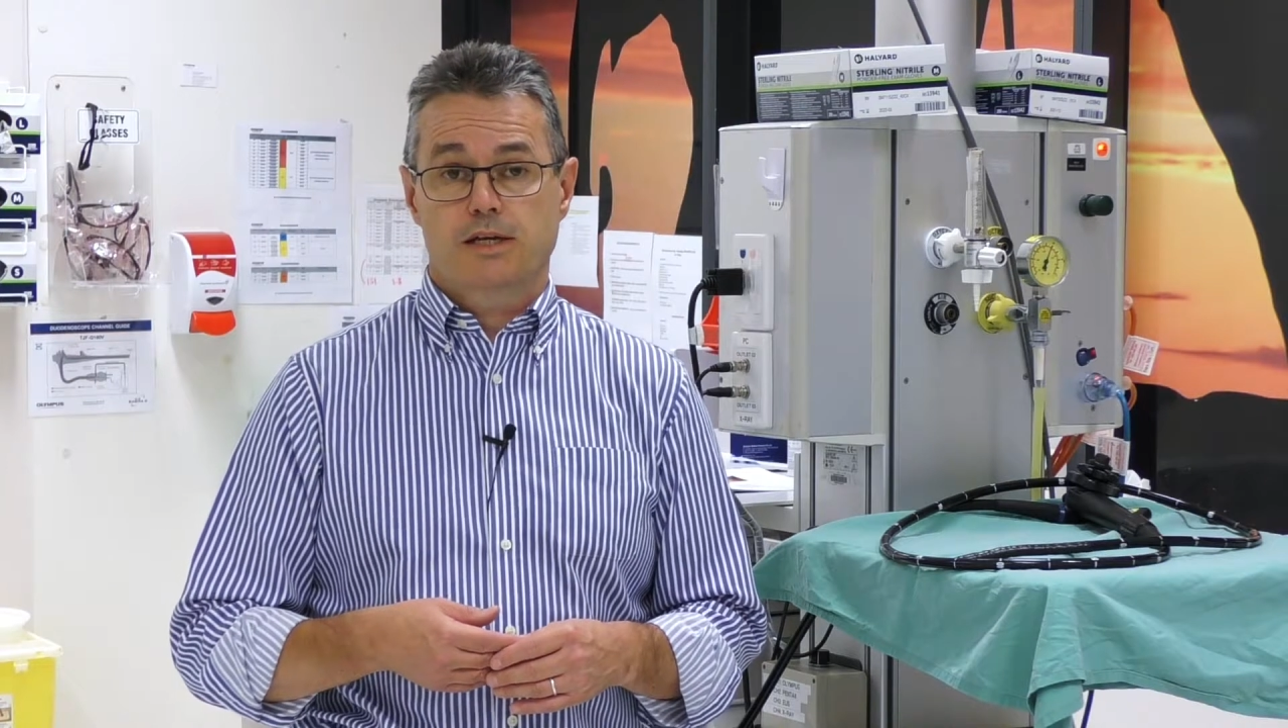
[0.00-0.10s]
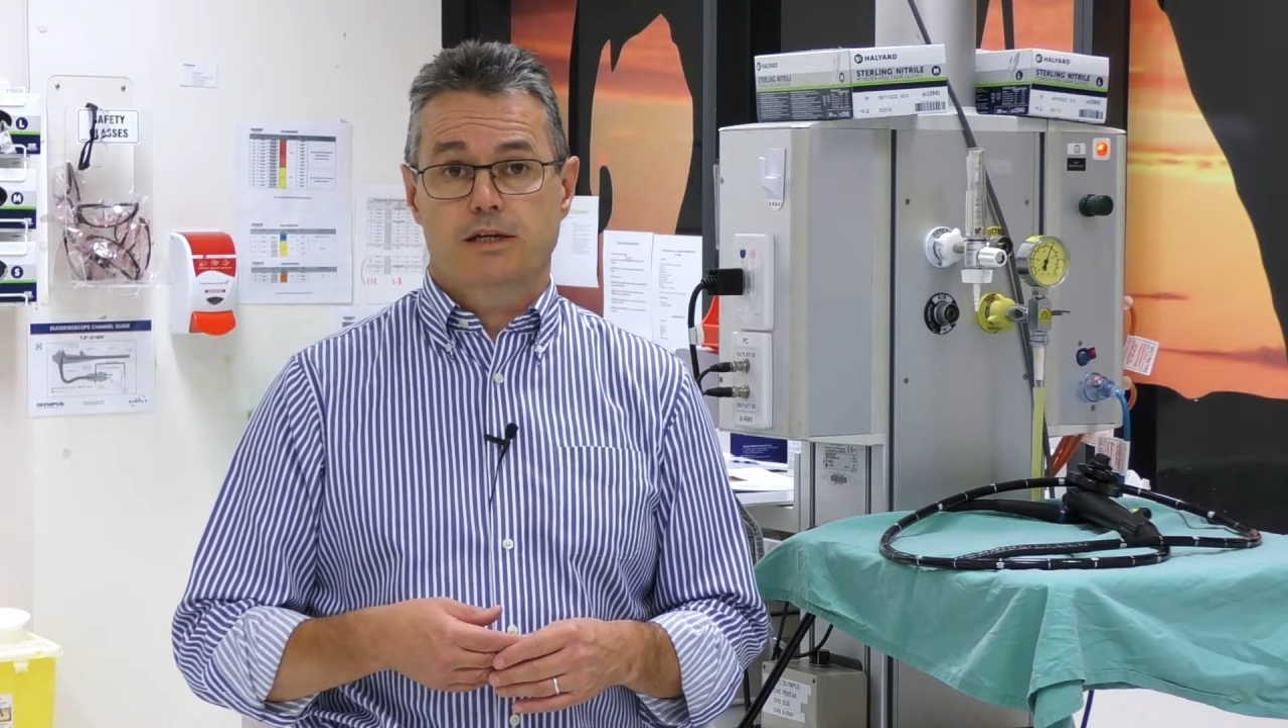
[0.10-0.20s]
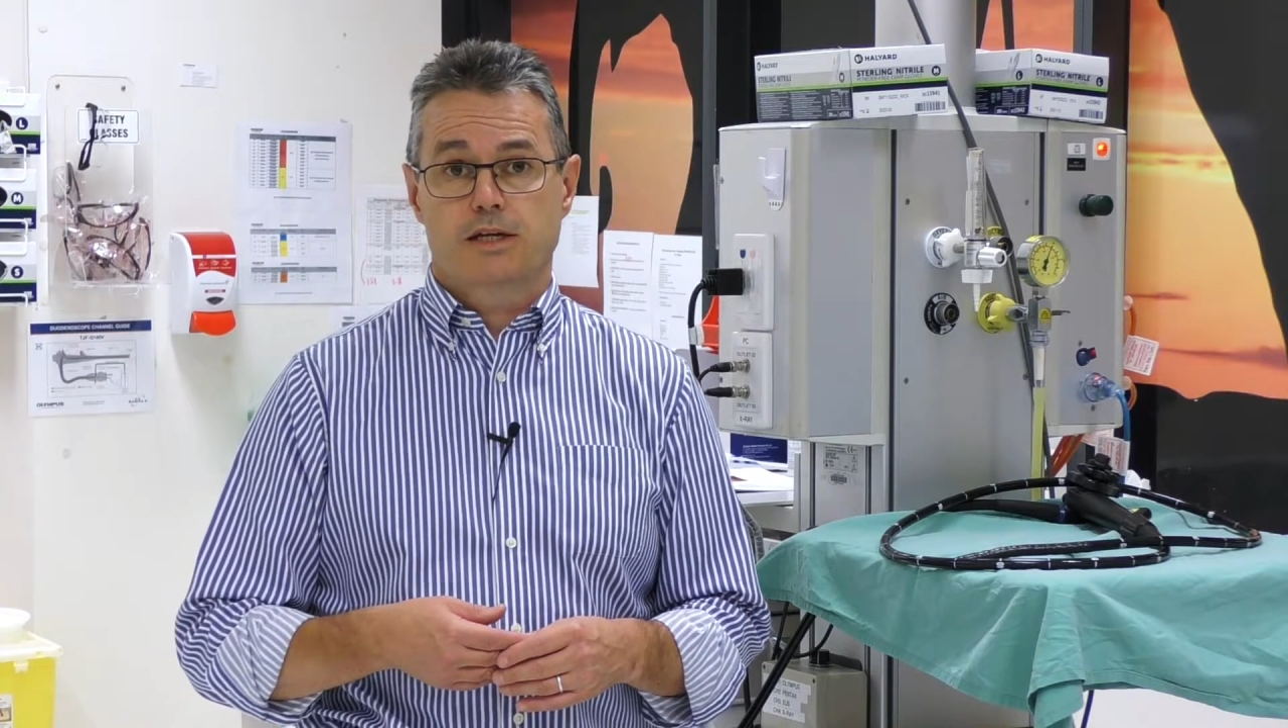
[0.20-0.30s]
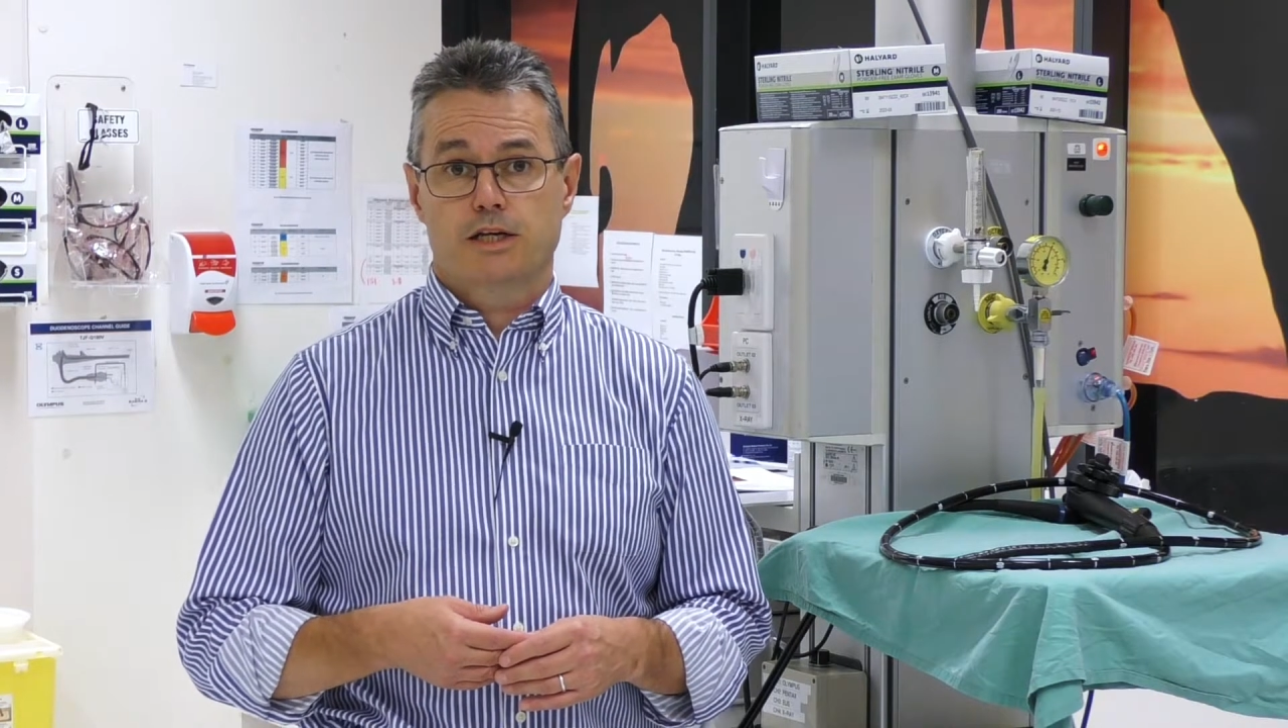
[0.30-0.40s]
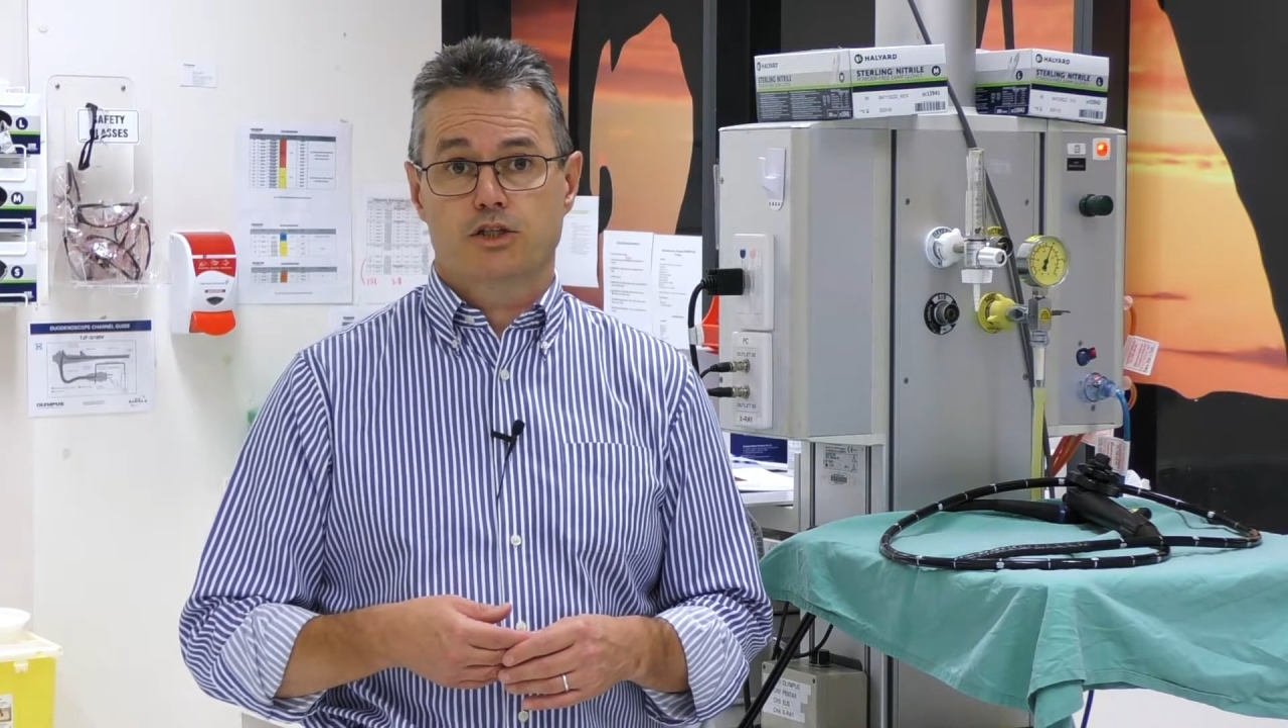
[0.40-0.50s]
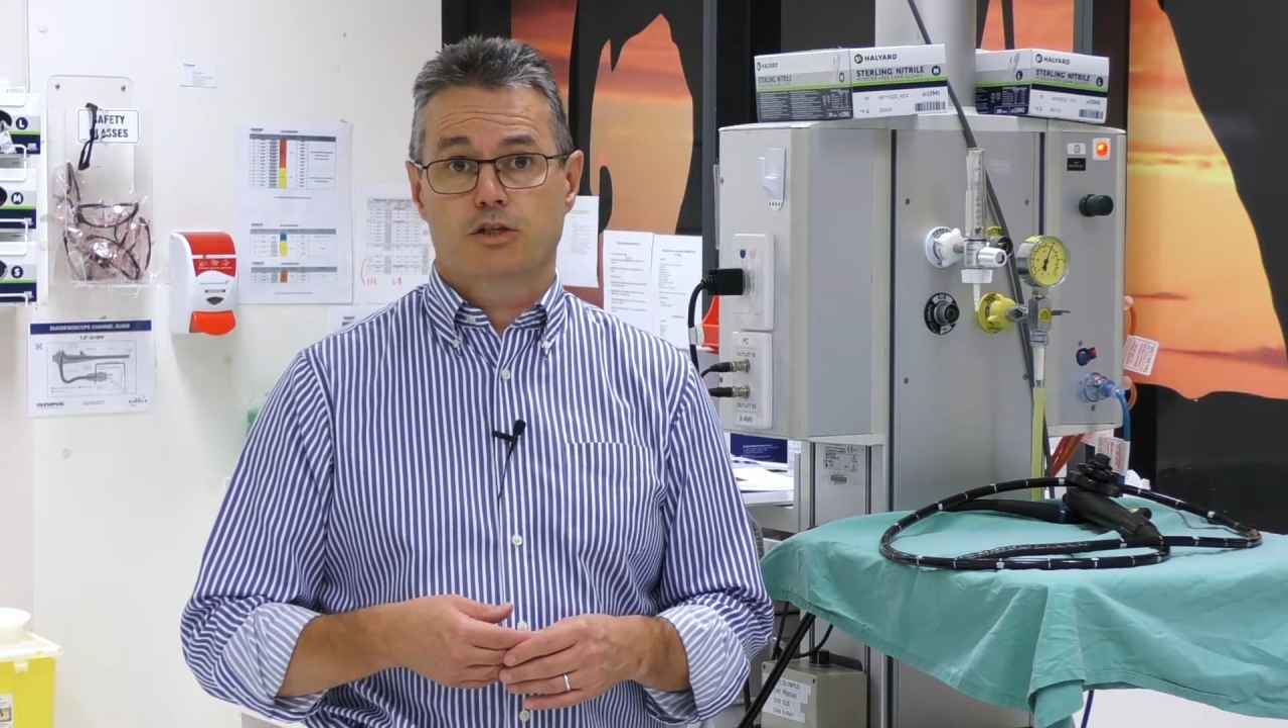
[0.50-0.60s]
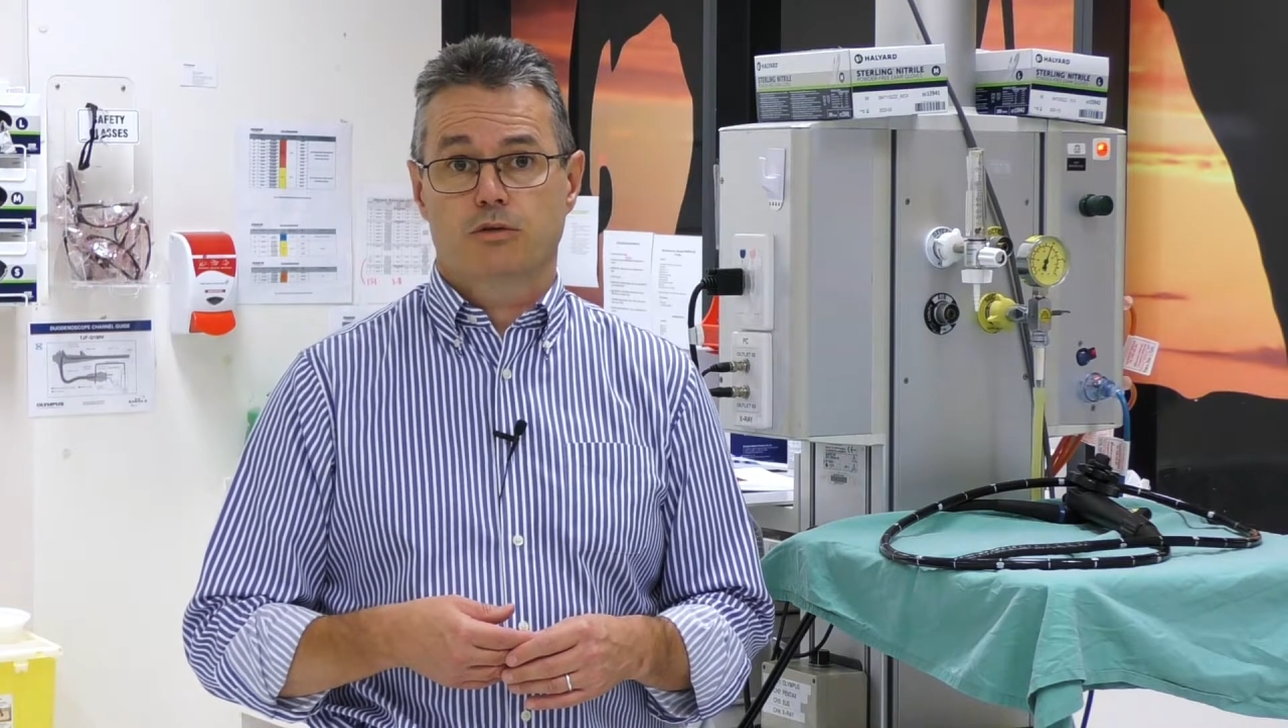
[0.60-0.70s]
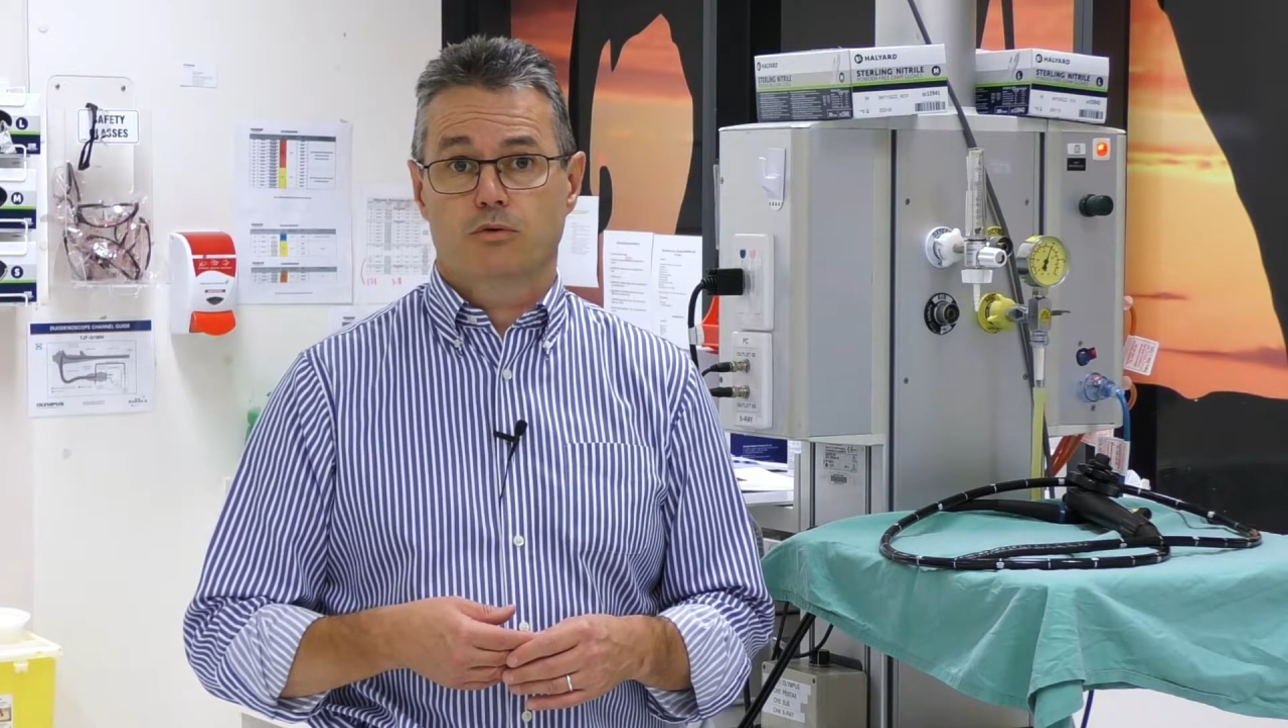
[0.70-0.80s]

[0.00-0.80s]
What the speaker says: a lesion